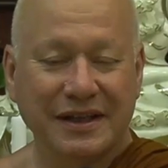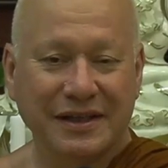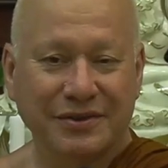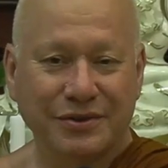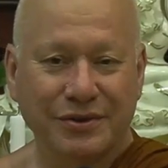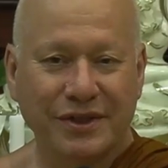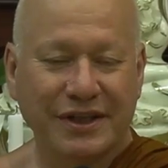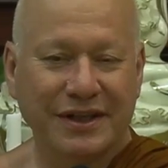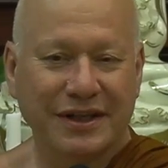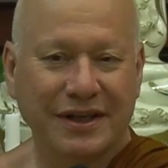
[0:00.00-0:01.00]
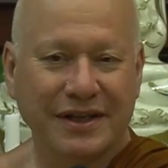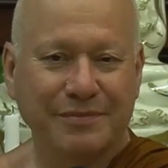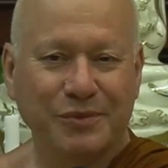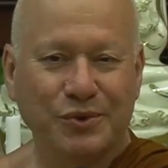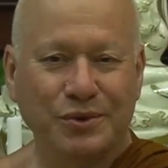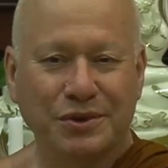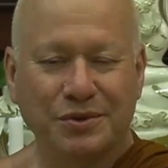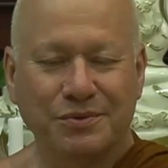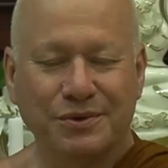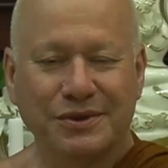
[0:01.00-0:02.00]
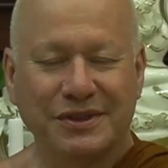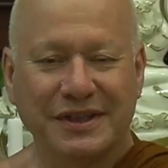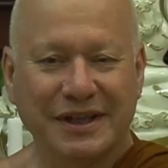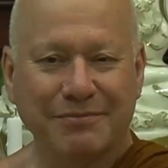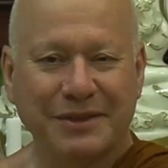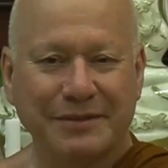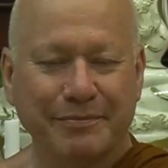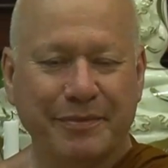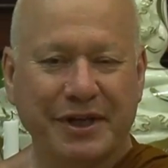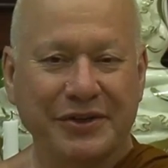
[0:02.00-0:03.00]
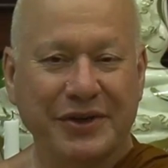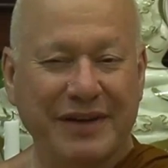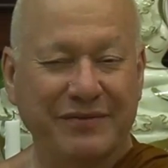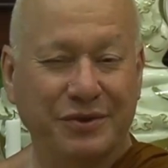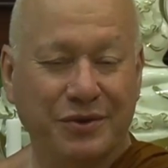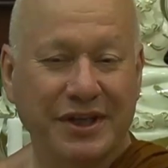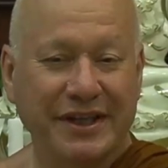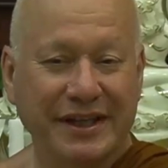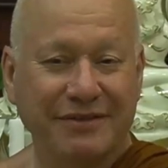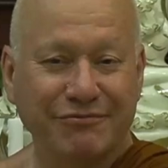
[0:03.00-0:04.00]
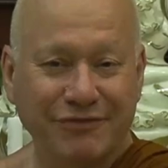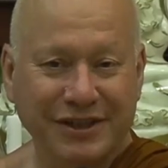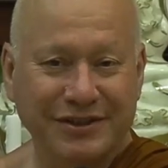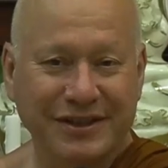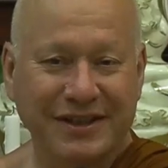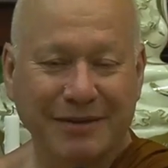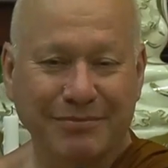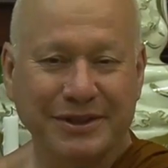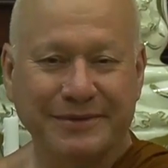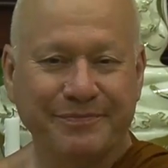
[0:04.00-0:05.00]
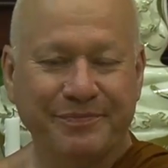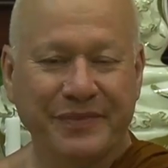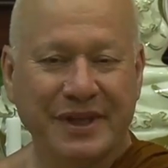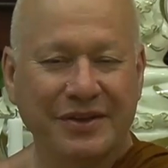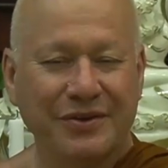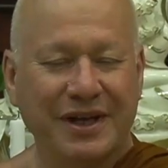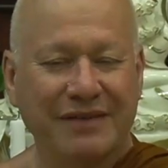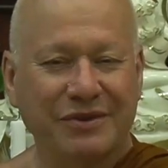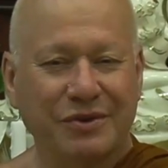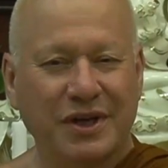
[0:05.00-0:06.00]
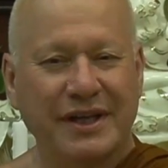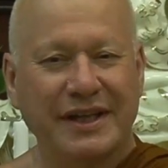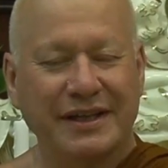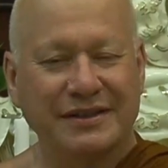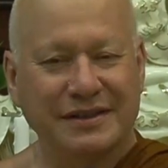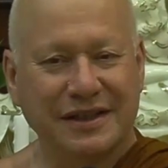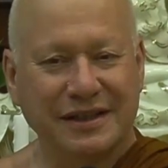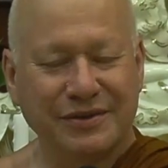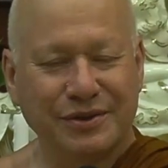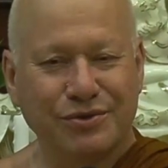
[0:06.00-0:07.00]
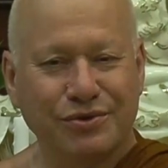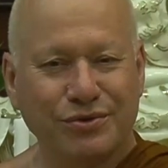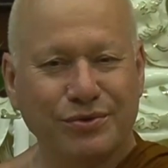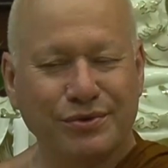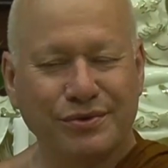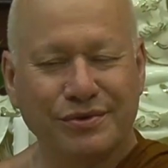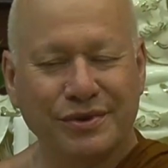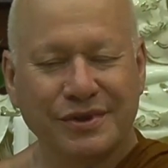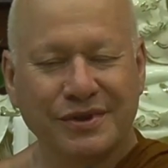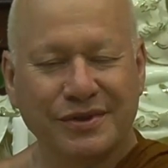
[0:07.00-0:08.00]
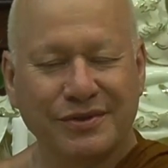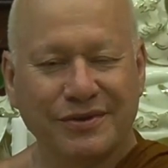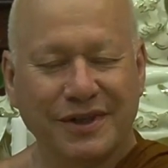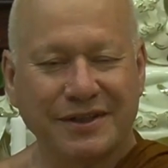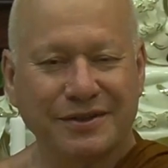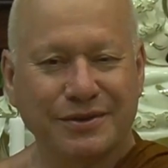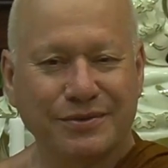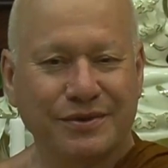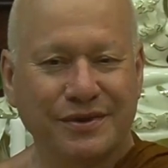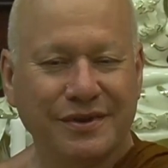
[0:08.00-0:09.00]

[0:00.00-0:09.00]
as you're inclining more towards the Dhamma, but you haven't quite yet reached the Dhamma. You haven't quite yet seen the truth or understood